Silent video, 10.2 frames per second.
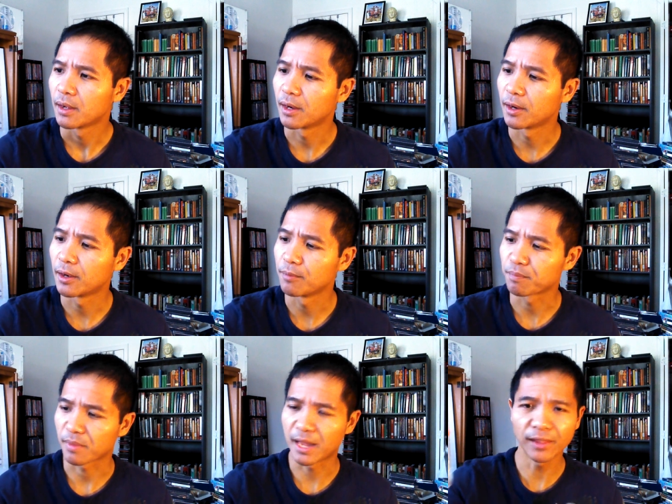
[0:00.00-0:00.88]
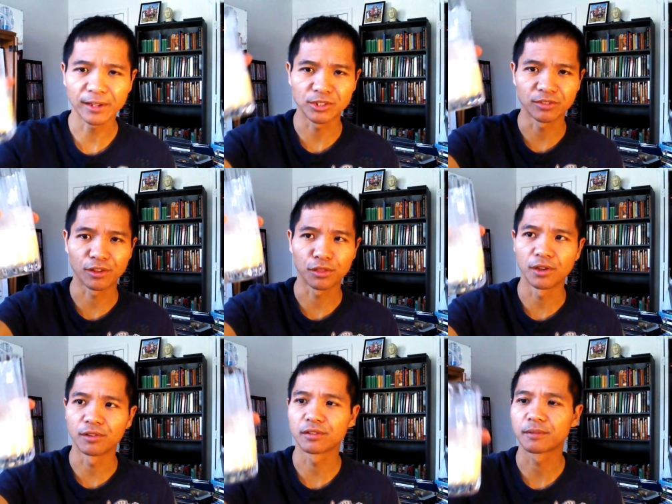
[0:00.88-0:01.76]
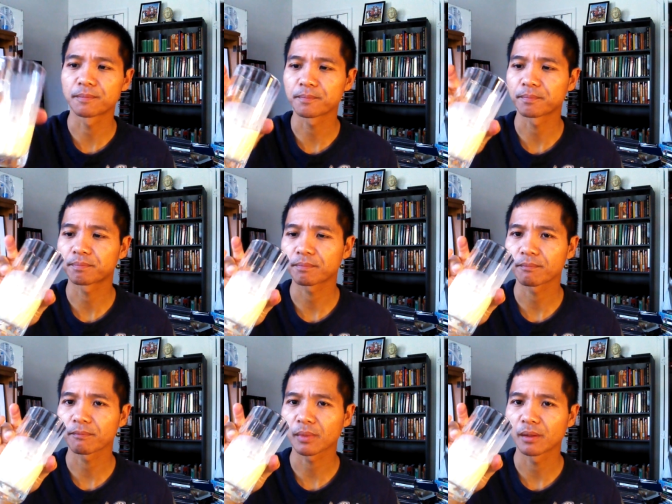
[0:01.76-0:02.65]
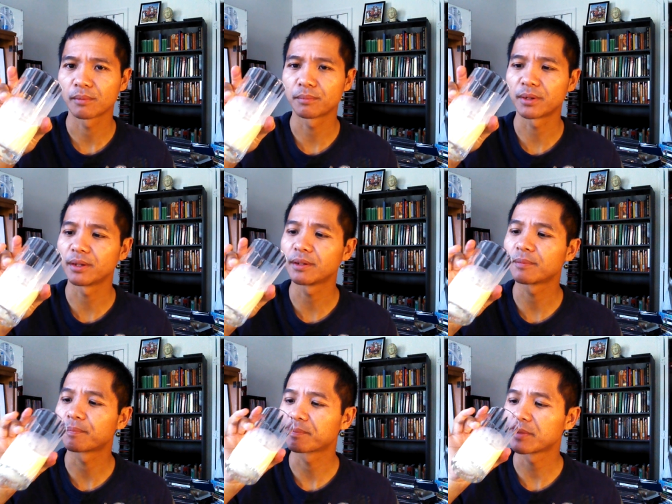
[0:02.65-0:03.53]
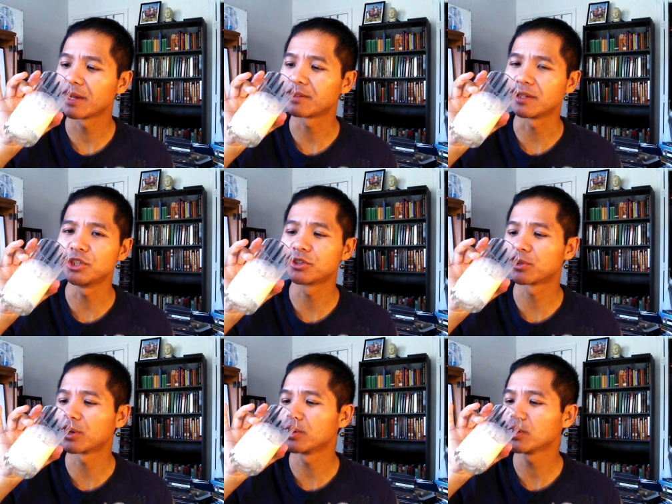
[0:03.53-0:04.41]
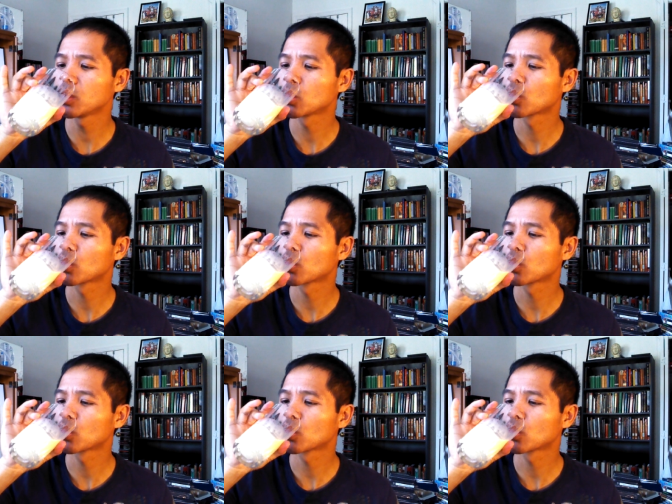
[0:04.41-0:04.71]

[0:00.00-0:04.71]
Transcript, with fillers: Um, I like it just like this. But yeah, to each their own.